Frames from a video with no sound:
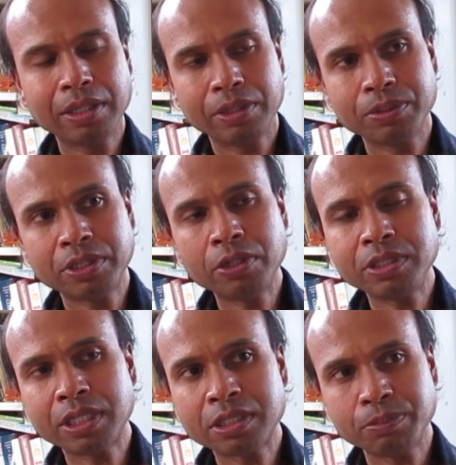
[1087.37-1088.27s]
There was no
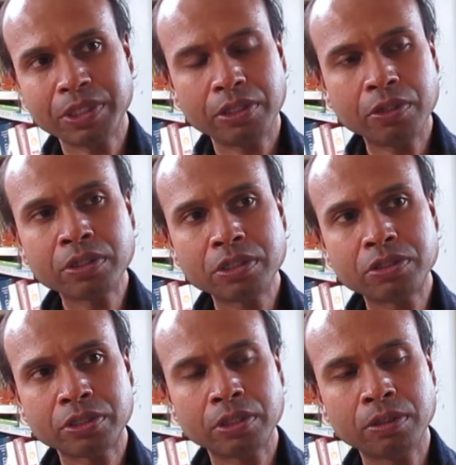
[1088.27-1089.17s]
judgment, no
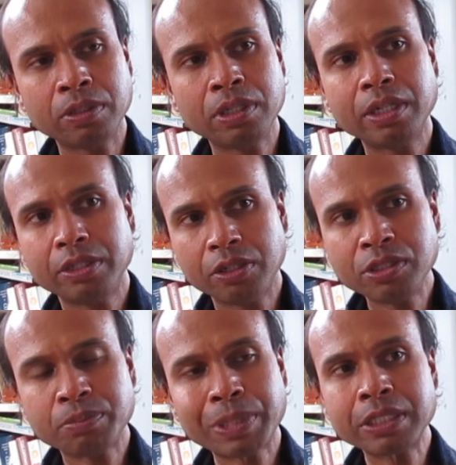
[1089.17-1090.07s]
control, no
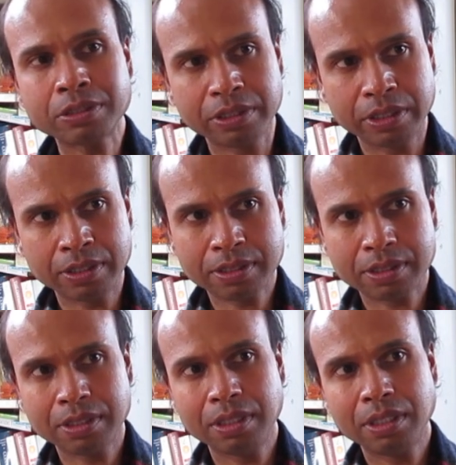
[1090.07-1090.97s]
specialness.